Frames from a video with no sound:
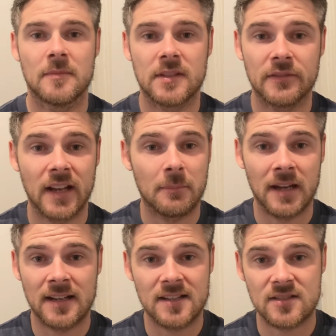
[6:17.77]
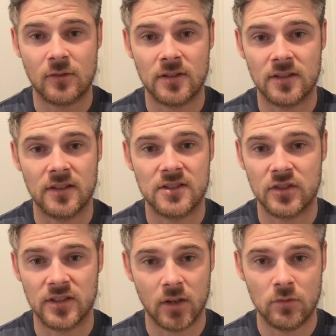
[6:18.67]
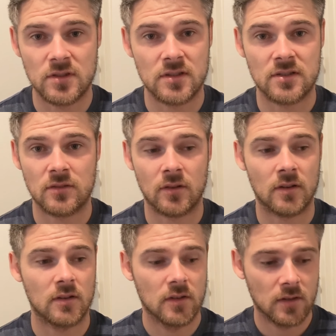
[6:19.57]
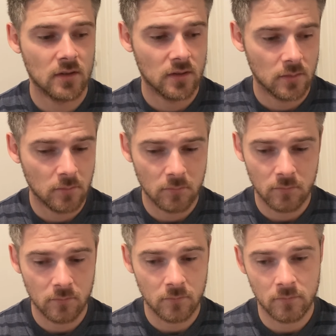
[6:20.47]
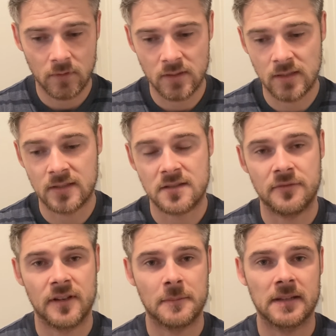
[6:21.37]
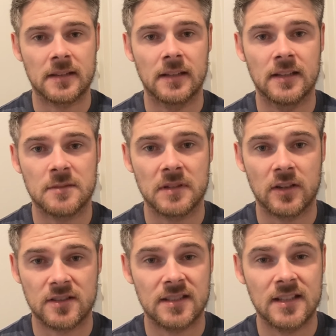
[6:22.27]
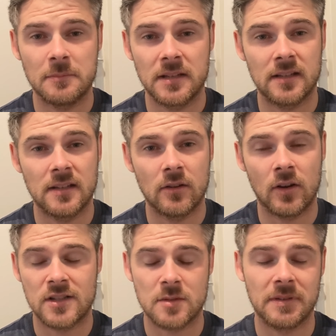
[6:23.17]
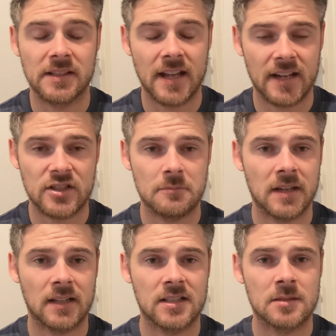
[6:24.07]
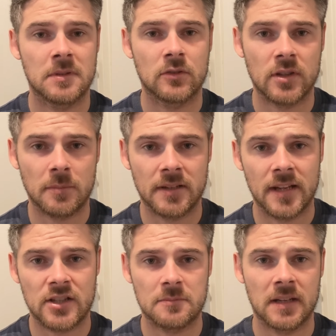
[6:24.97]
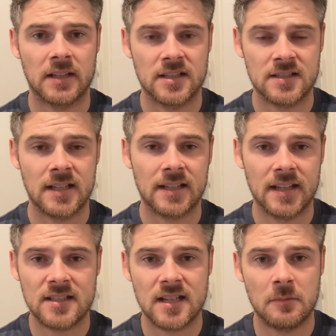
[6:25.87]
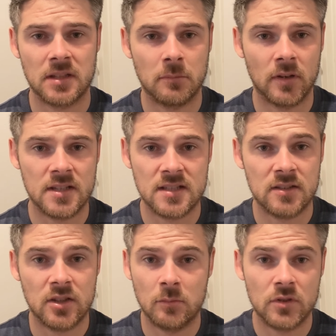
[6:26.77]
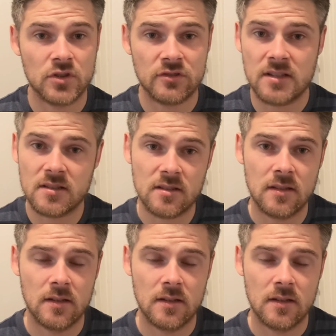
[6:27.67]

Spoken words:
develop any sort of, like, psychosis or a severe mental illness because of DPDR. It's a protection mechanism, another protection mechanism that kicks in when the body is in too much stress.